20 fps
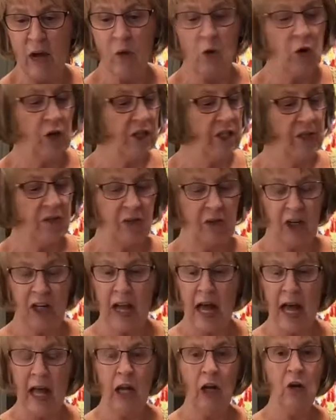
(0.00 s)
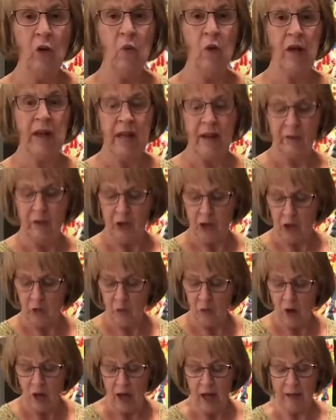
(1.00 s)
or a different color, whatever you
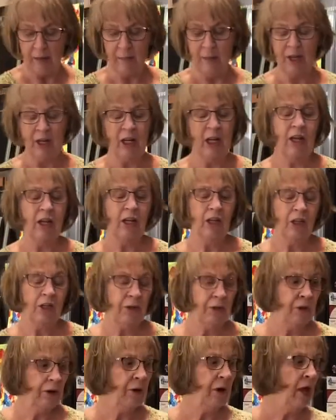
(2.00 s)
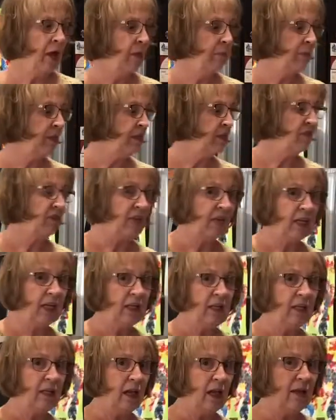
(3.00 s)
want, but you know how Miss Vicki
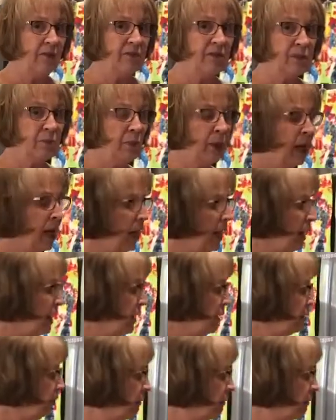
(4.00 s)
loves paint.